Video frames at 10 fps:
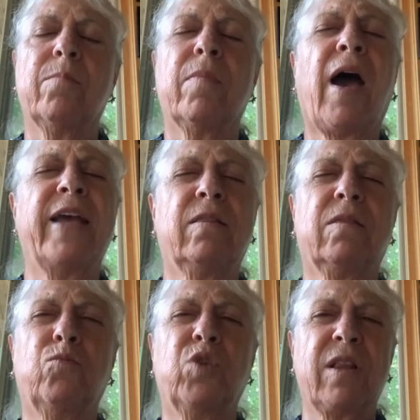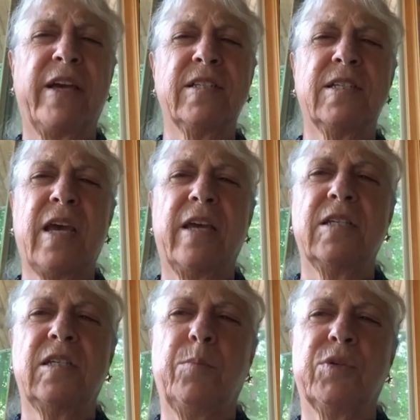I would like to take a
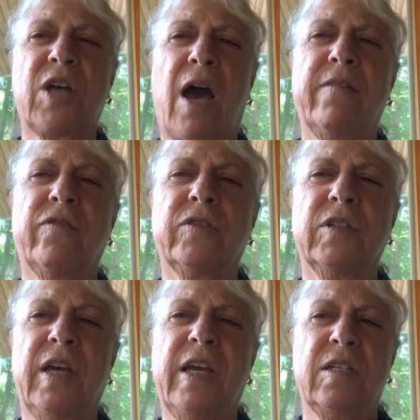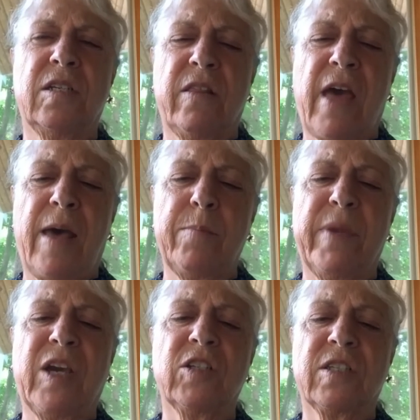deeper dive into that,
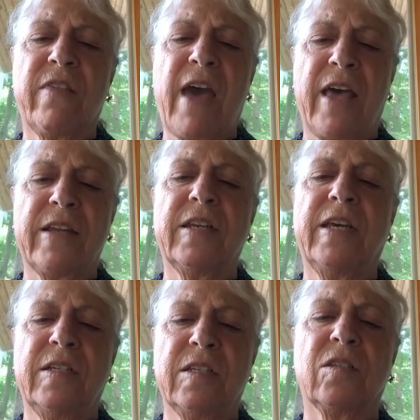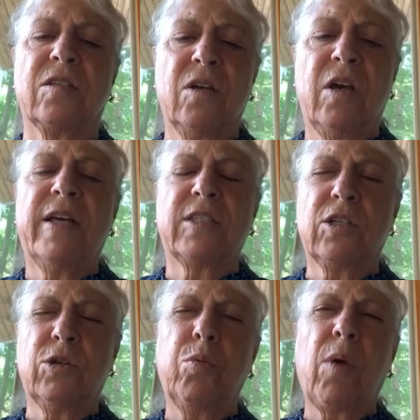because that's
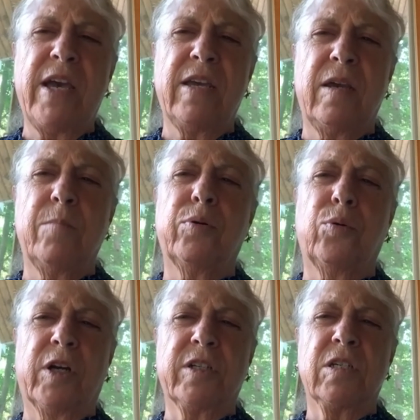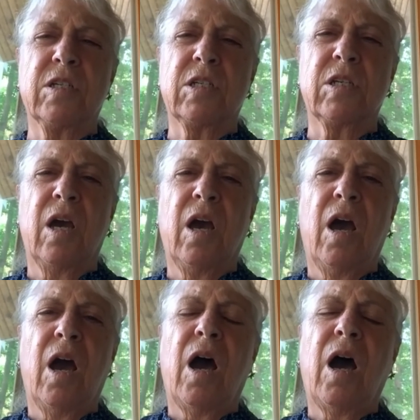quite important.
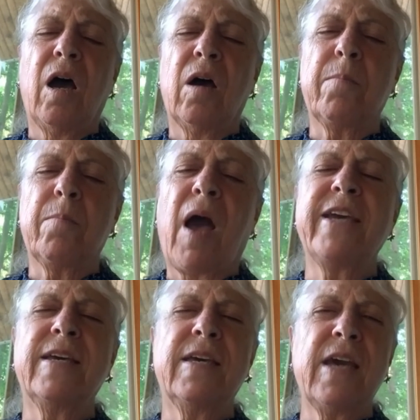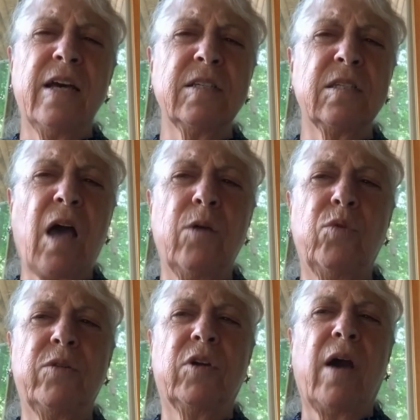I guess I
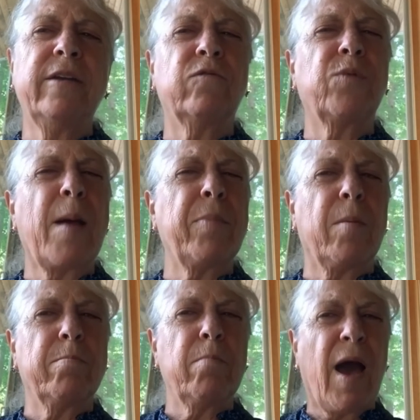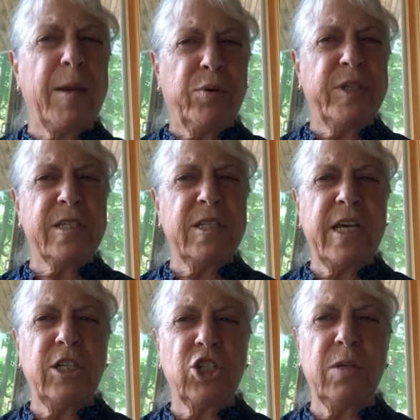would wrap up my
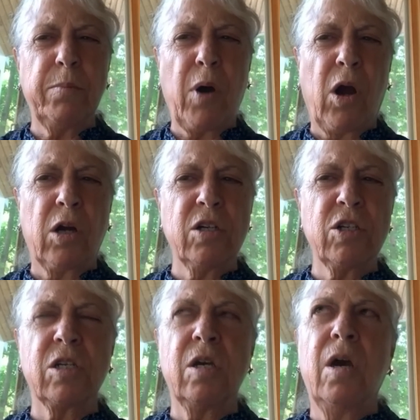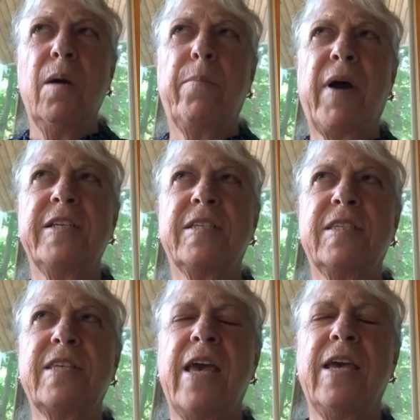presentation part by
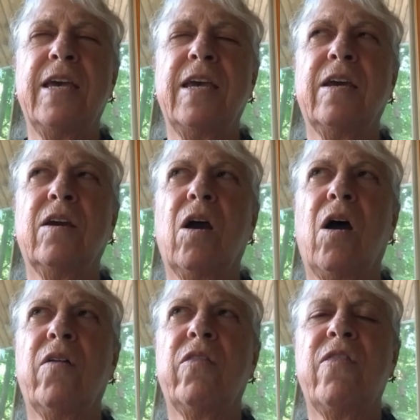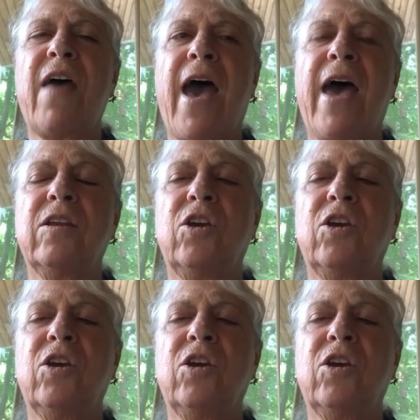saying that